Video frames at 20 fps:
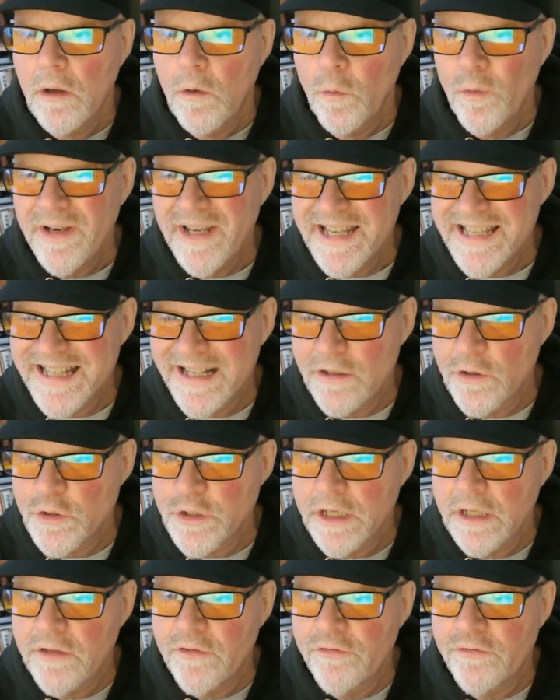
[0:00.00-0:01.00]
we need to
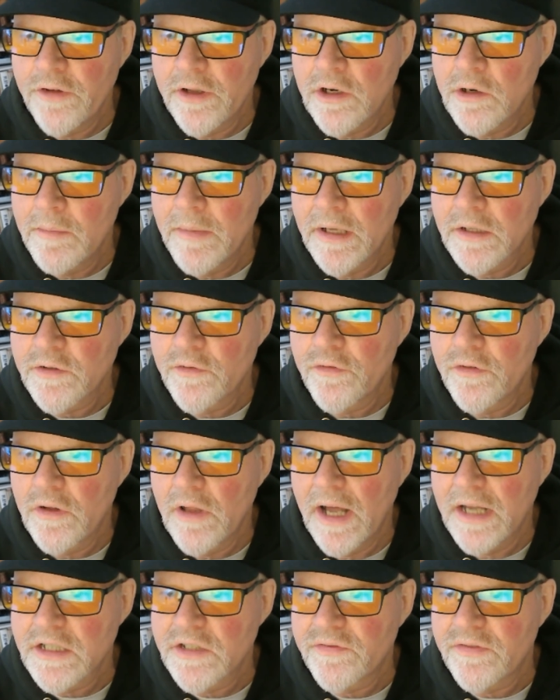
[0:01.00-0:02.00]
understand the fundamental
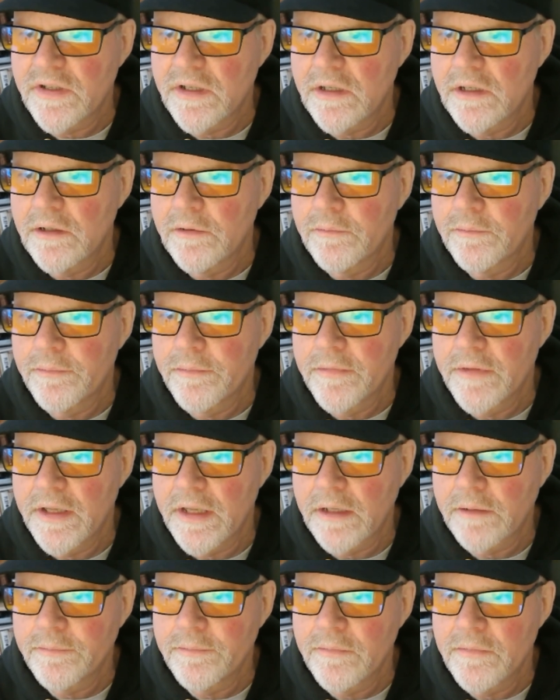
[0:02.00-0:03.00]
philosophy
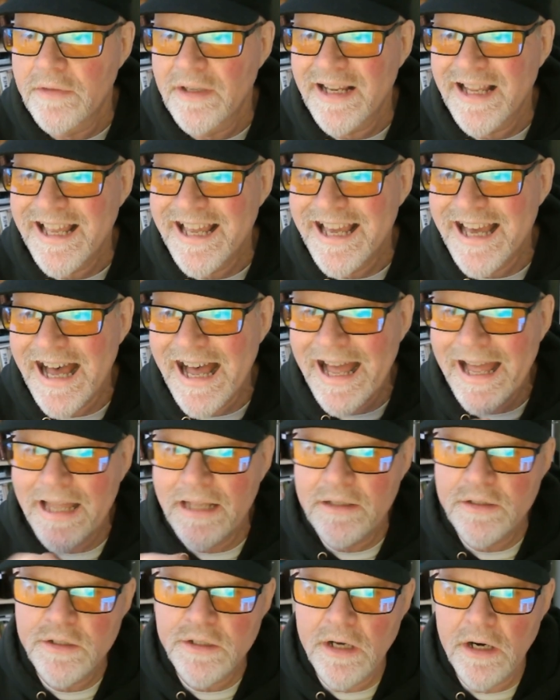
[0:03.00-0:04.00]
that
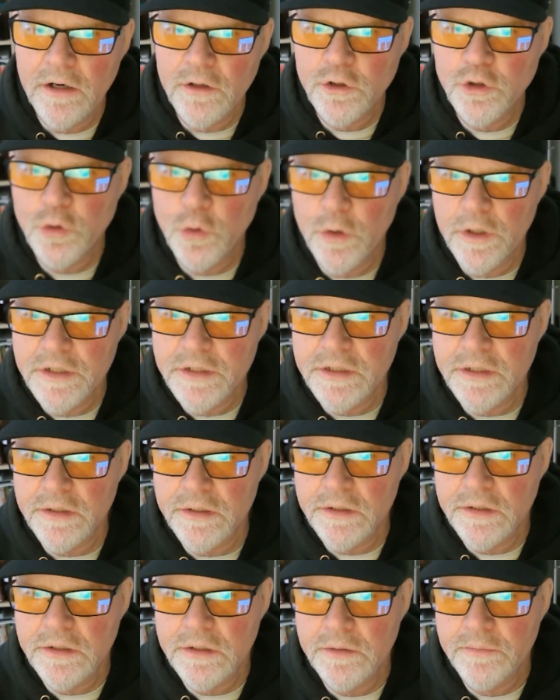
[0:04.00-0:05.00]
guides our
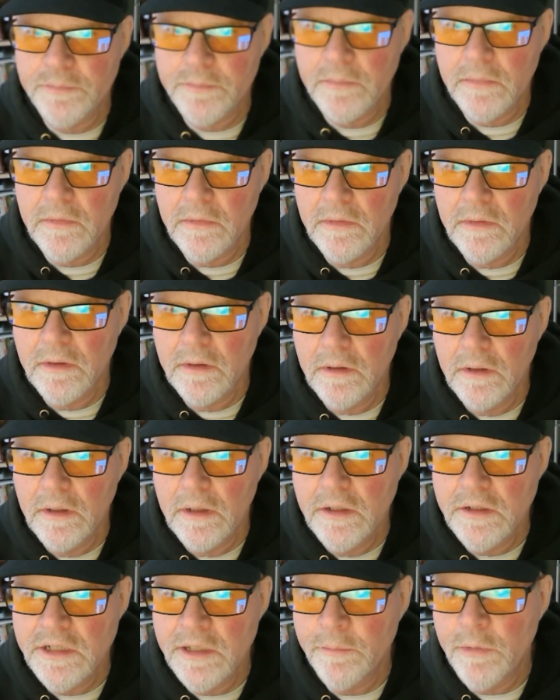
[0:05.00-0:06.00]
choices.
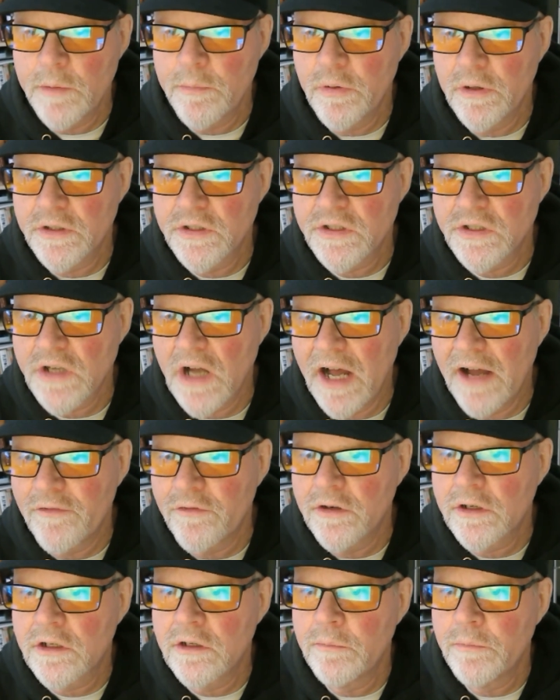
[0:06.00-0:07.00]
Simply put,
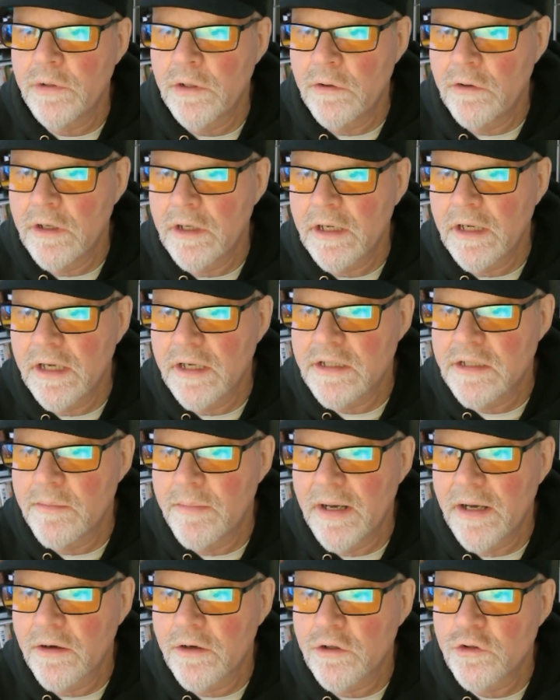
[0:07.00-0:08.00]
sovereign computing is
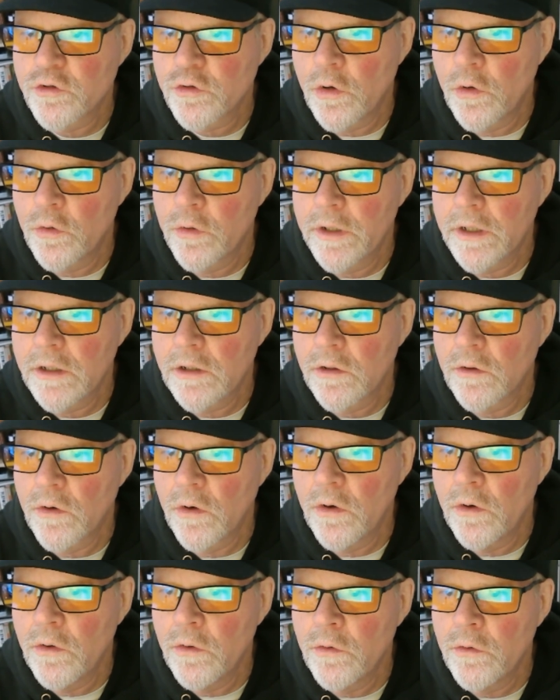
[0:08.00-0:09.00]
about controlling
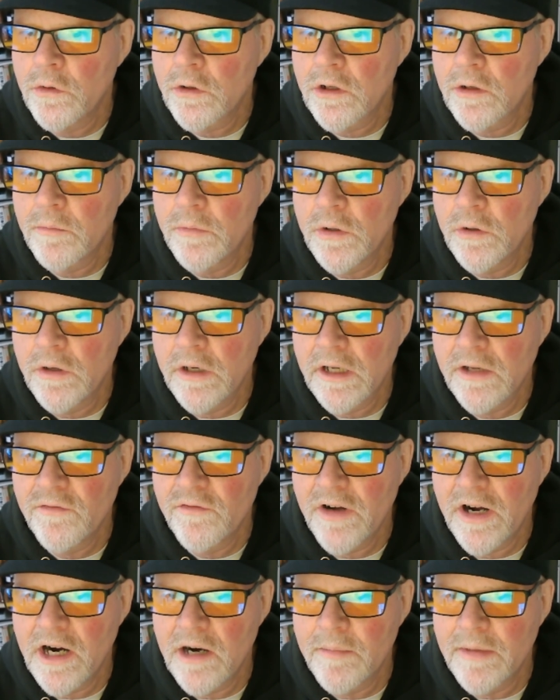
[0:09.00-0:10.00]
your own computing
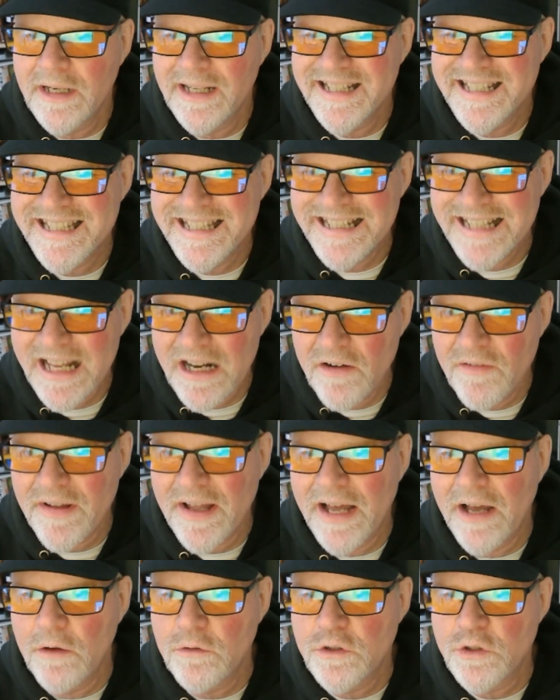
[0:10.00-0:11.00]
environment instead of
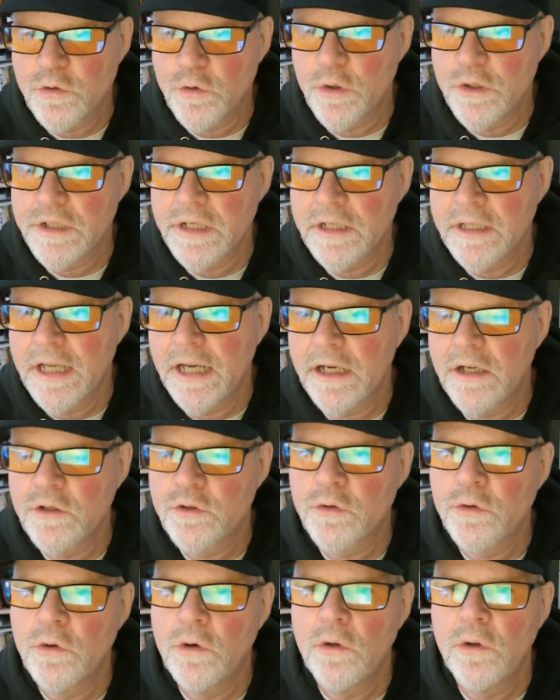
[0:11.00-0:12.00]
outsourcing that
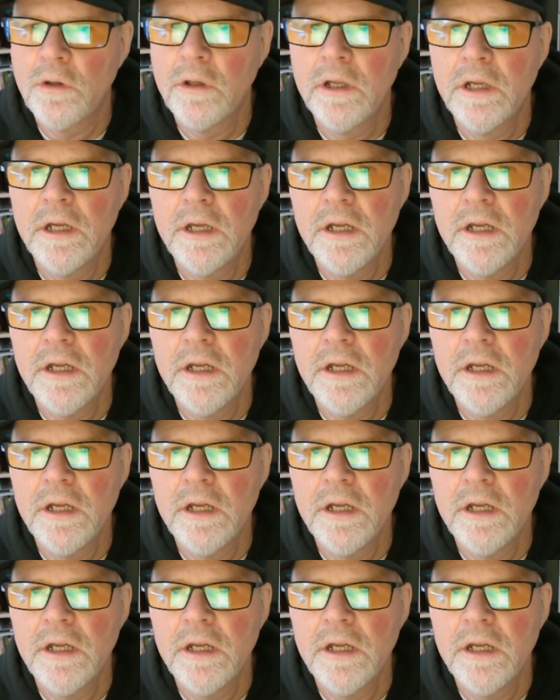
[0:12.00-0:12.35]
control